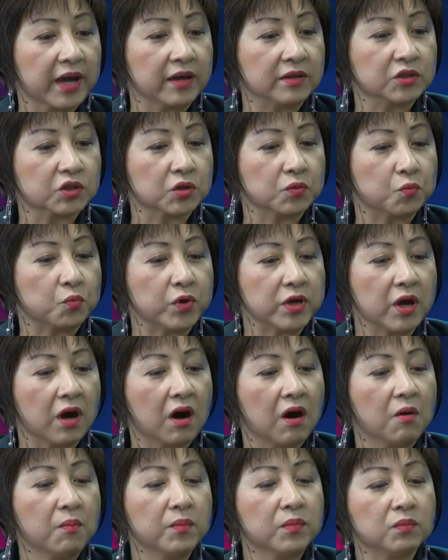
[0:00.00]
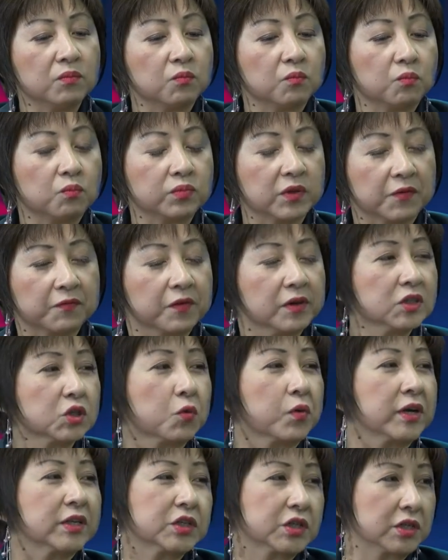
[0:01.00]
care insurance we all um, the first
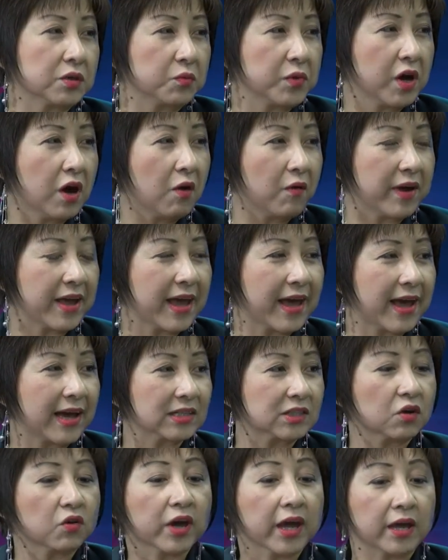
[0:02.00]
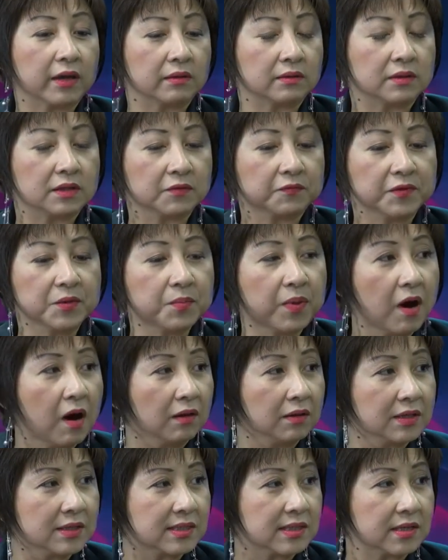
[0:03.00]
question we always ask okay different
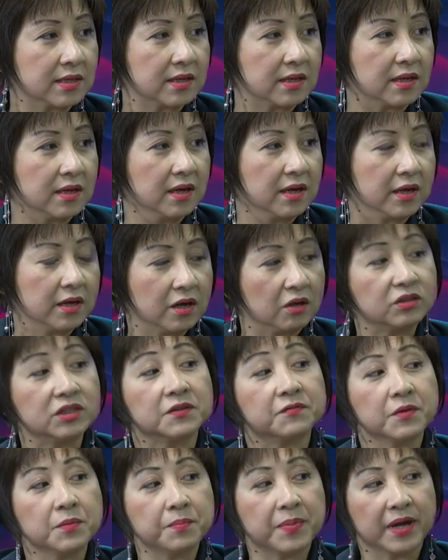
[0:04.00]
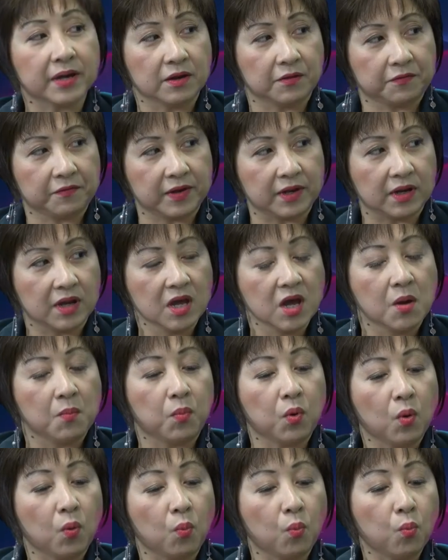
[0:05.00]
policy you know different benefit
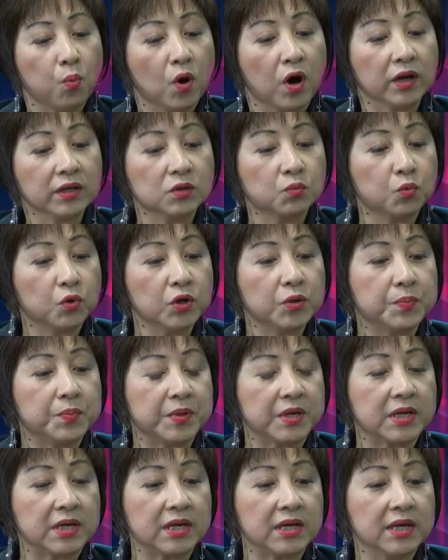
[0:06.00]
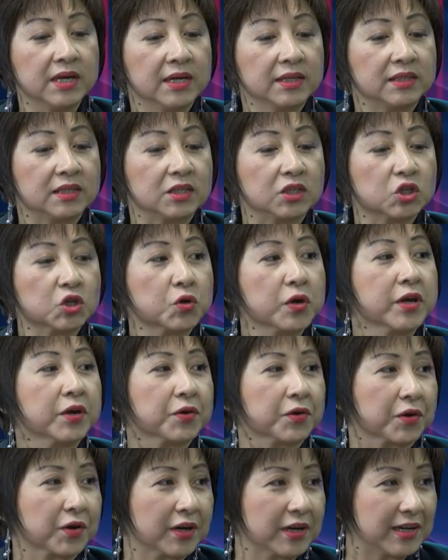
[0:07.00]
but what would be the
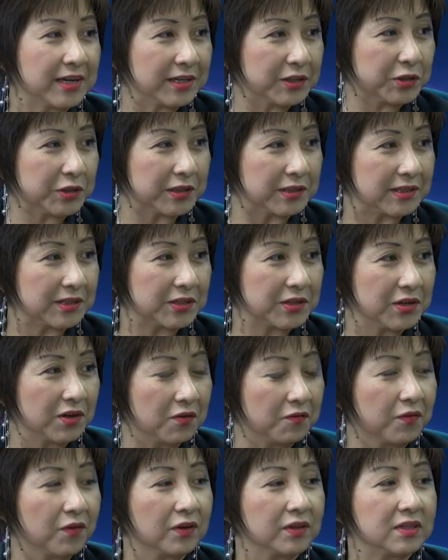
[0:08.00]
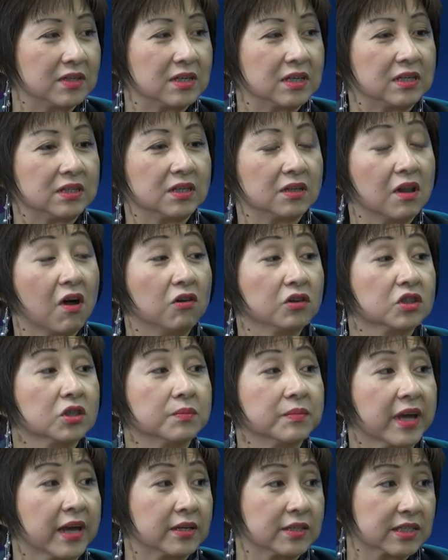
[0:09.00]
trigger conditions you know for the the
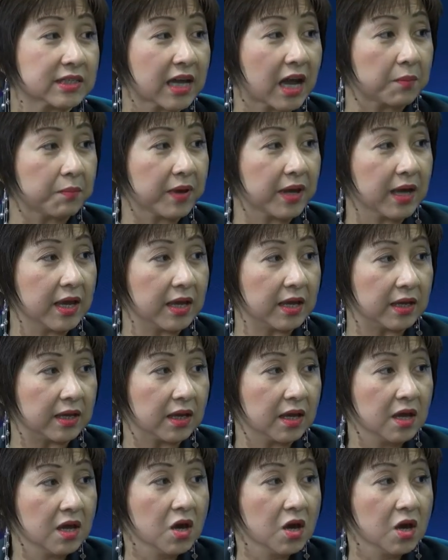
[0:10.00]
long-term care start paying